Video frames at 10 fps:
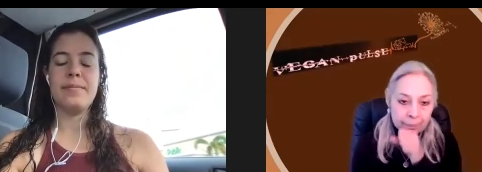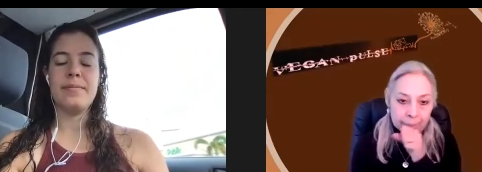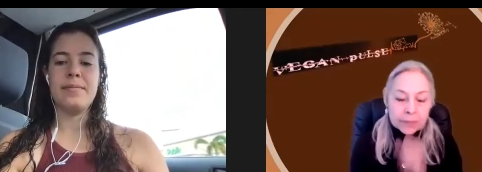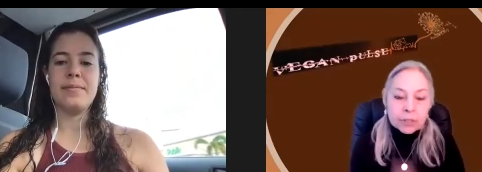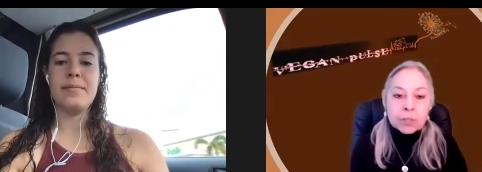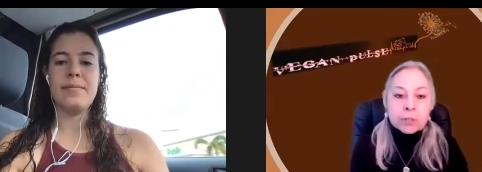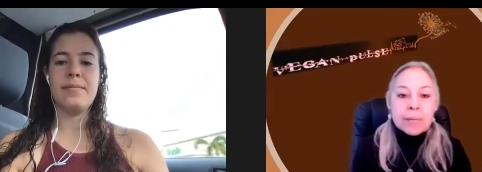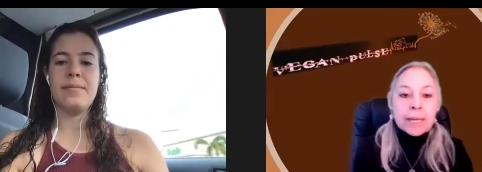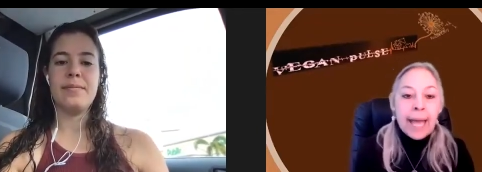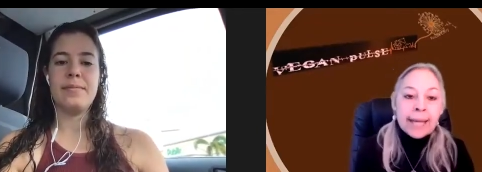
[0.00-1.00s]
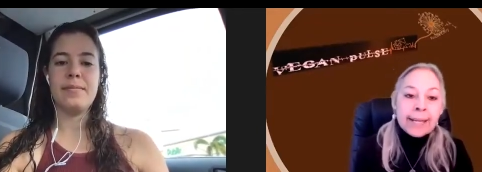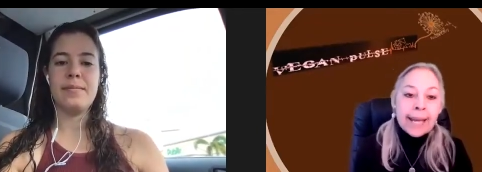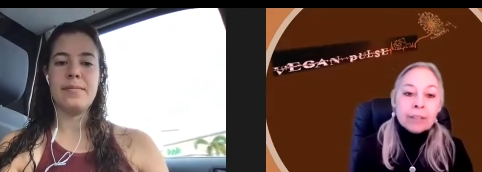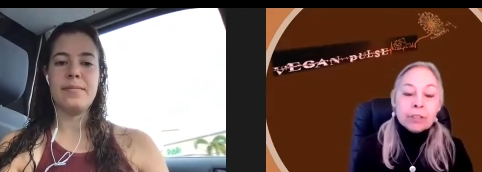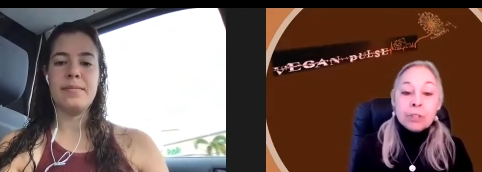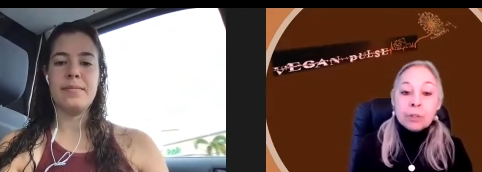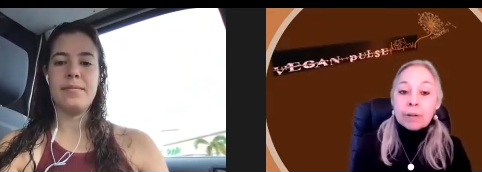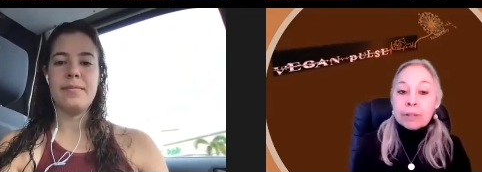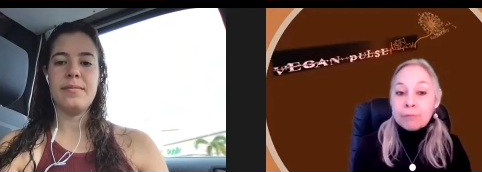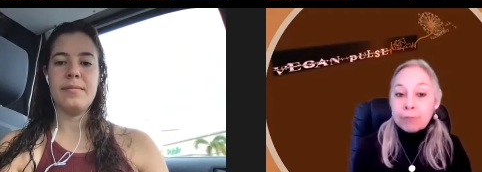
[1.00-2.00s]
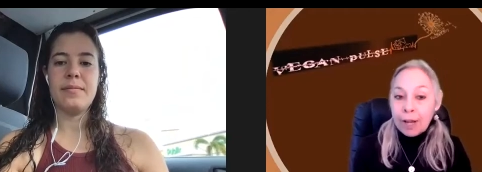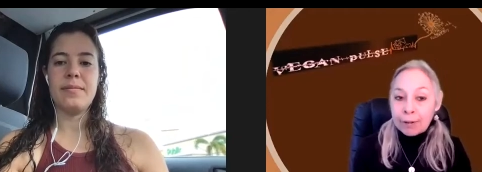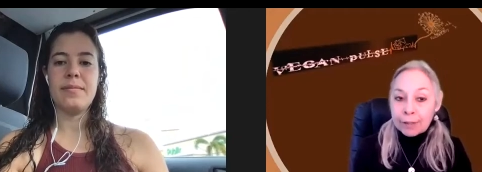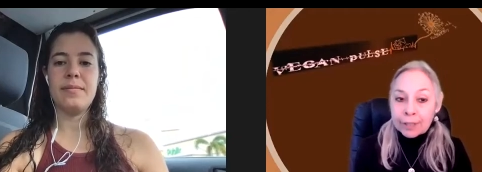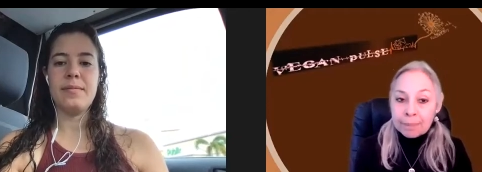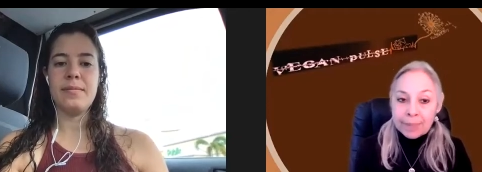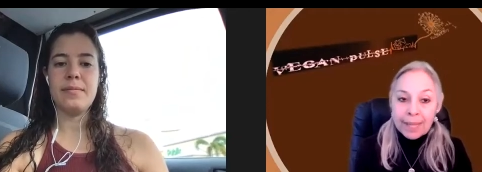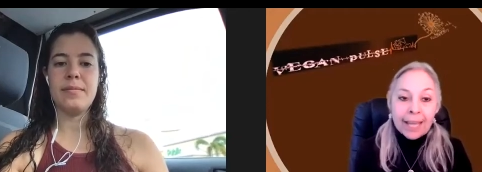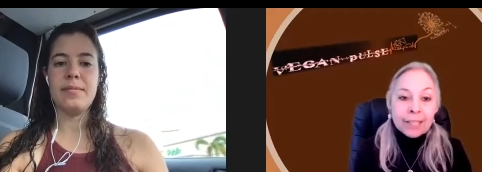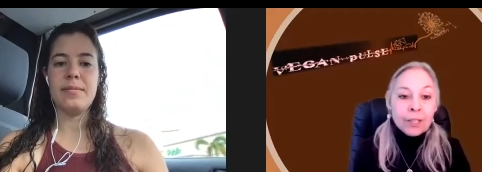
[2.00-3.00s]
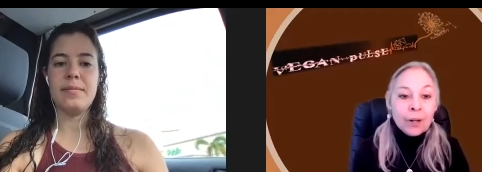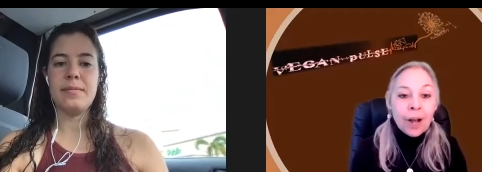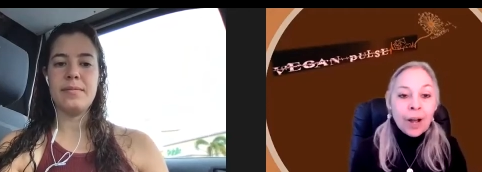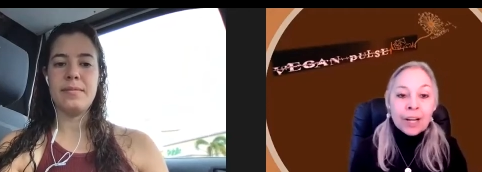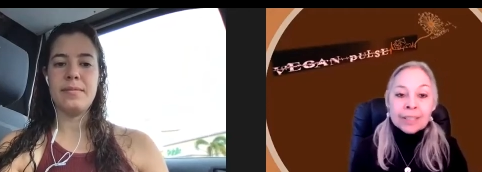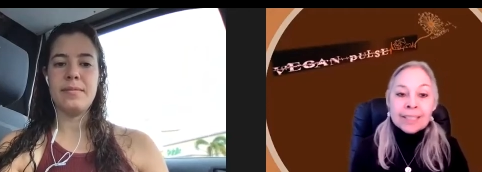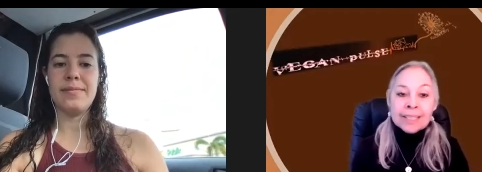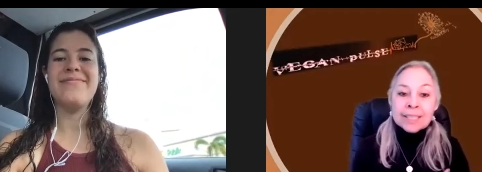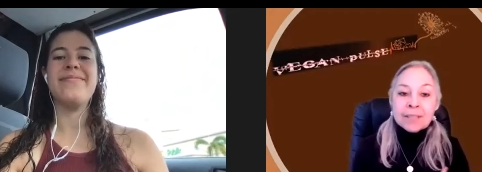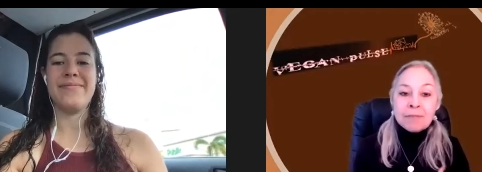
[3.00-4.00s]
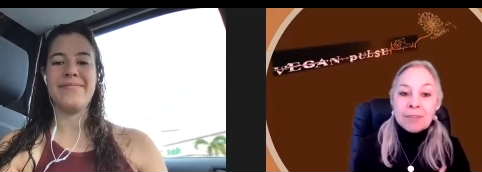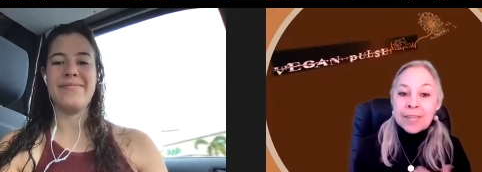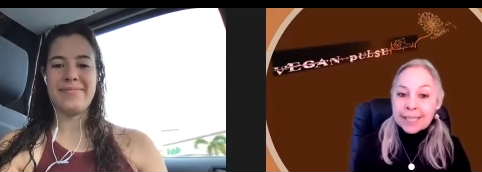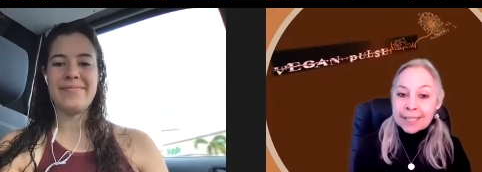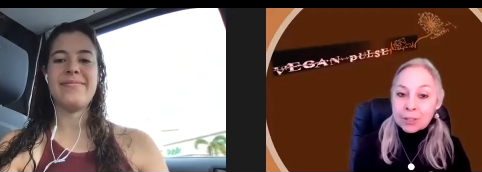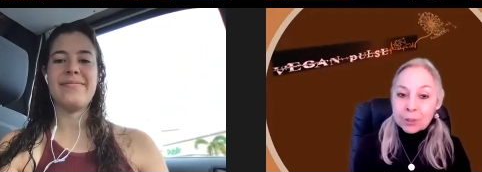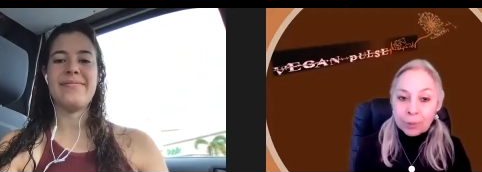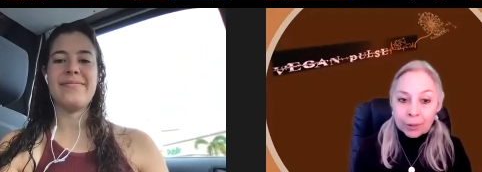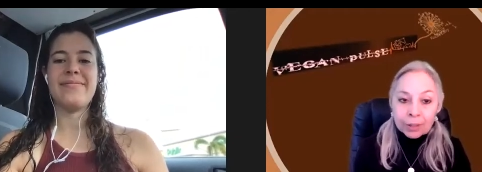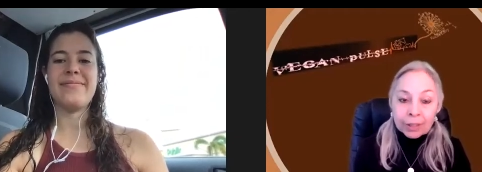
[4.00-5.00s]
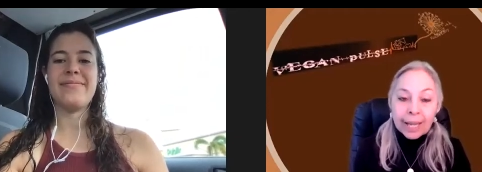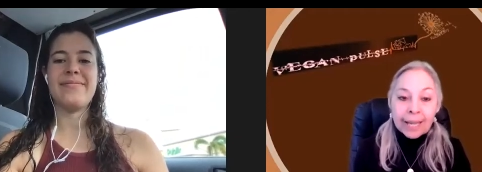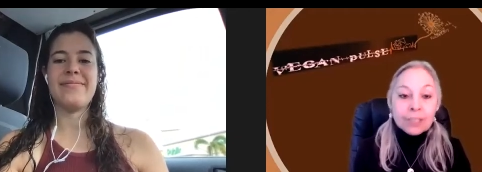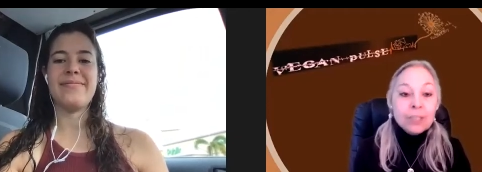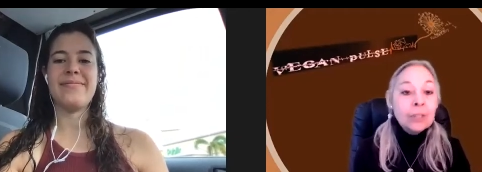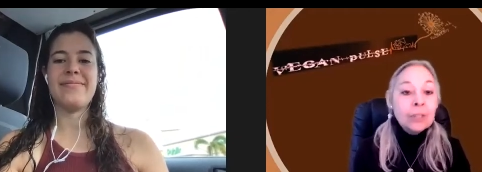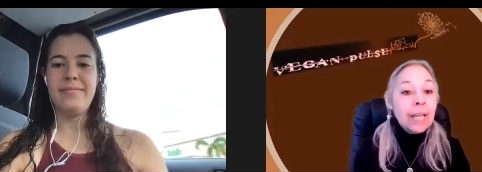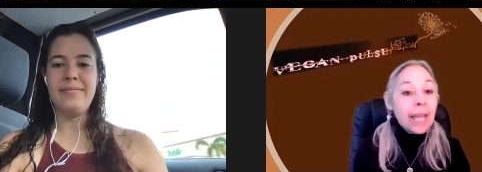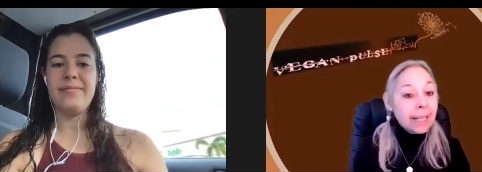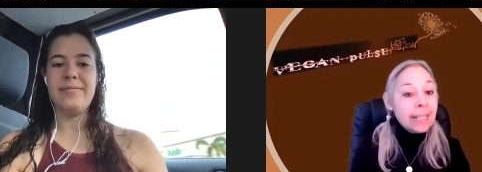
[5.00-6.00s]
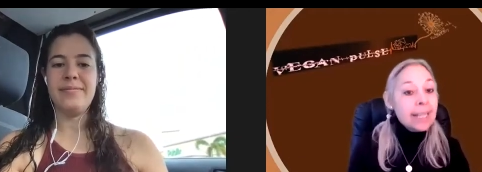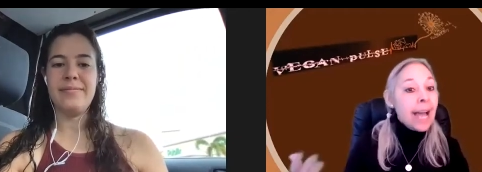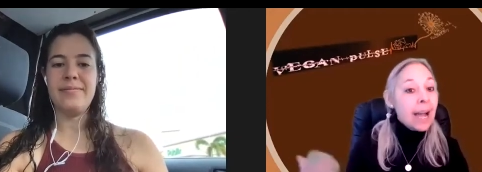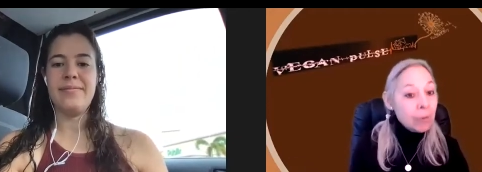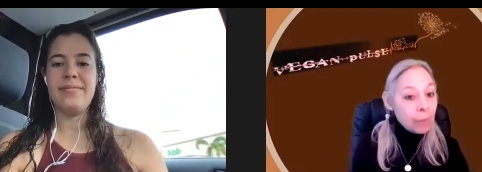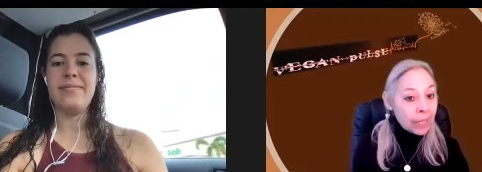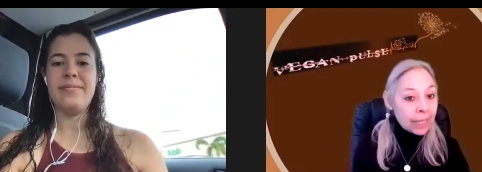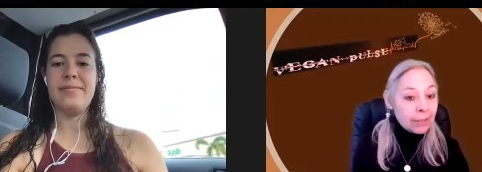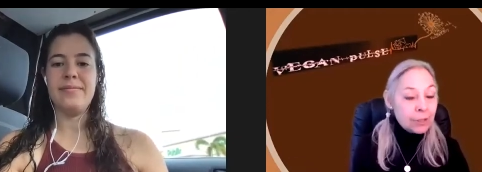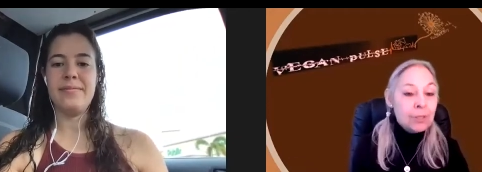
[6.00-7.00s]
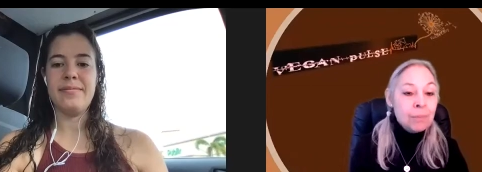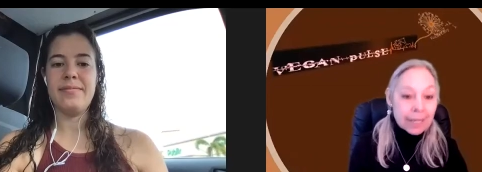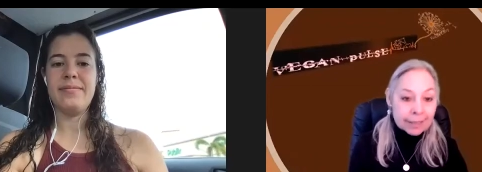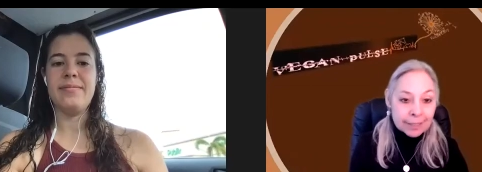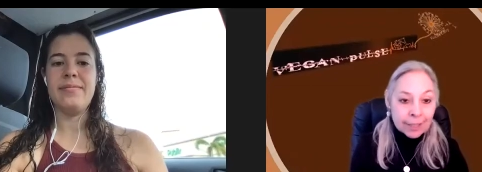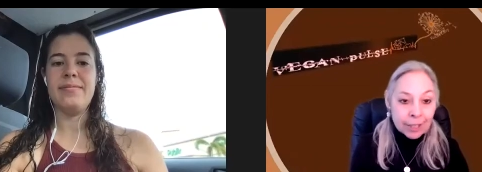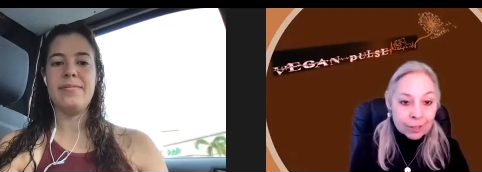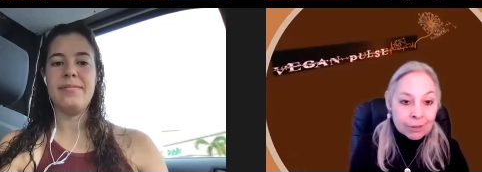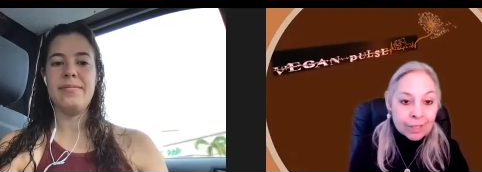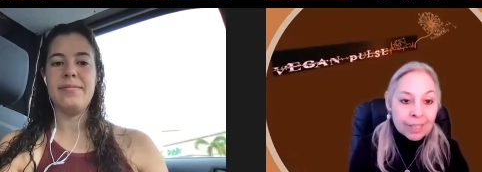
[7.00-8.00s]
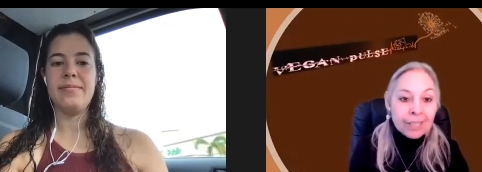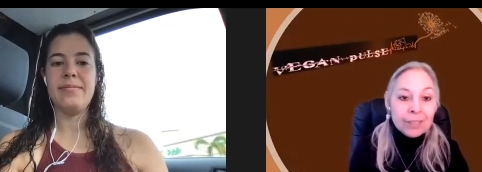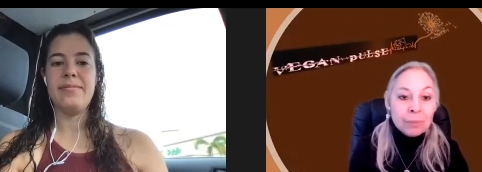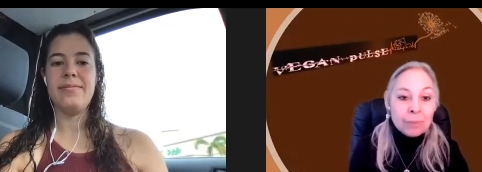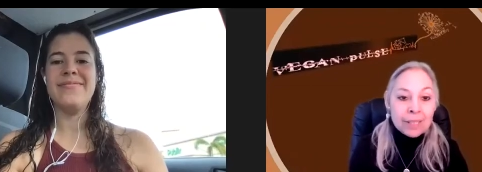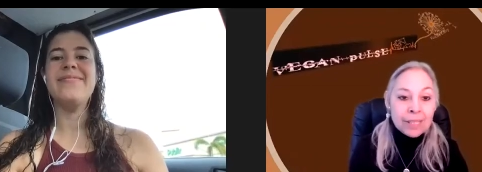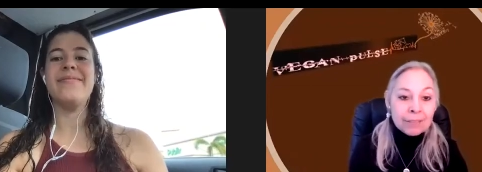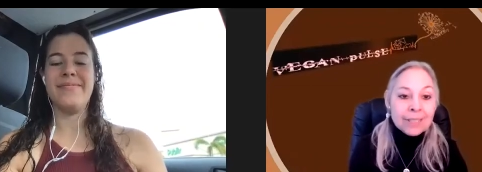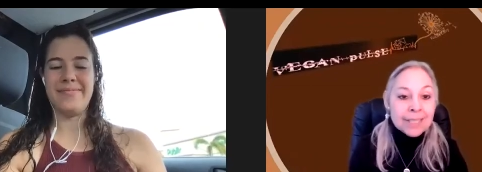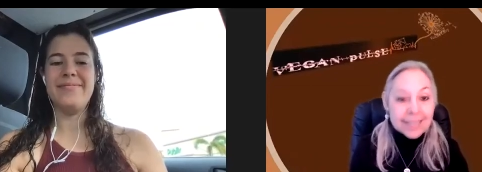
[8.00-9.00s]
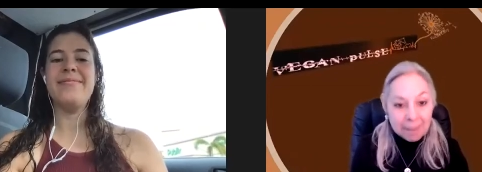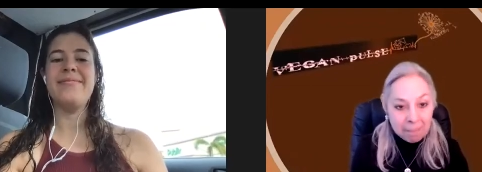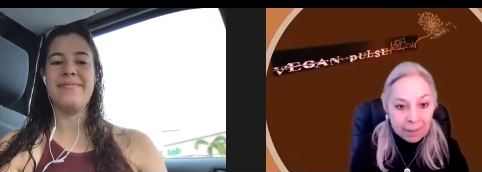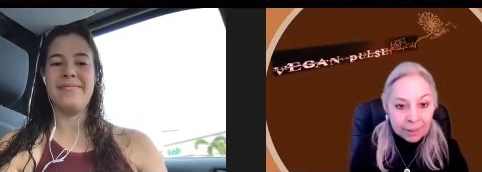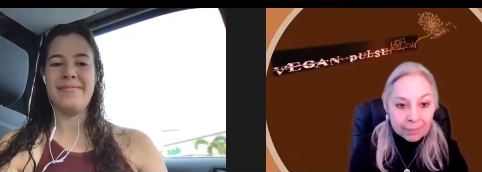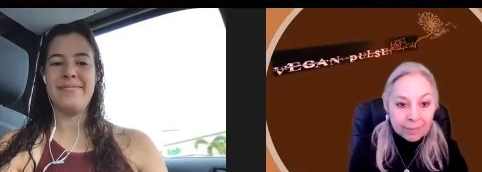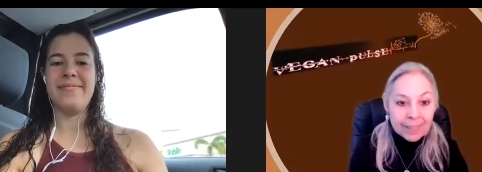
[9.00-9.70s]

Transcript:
Speaker 1: excuse me. And now you are in Florida and you're on this vegan tour and you are heading our way to New Mexico. You'll be here in December.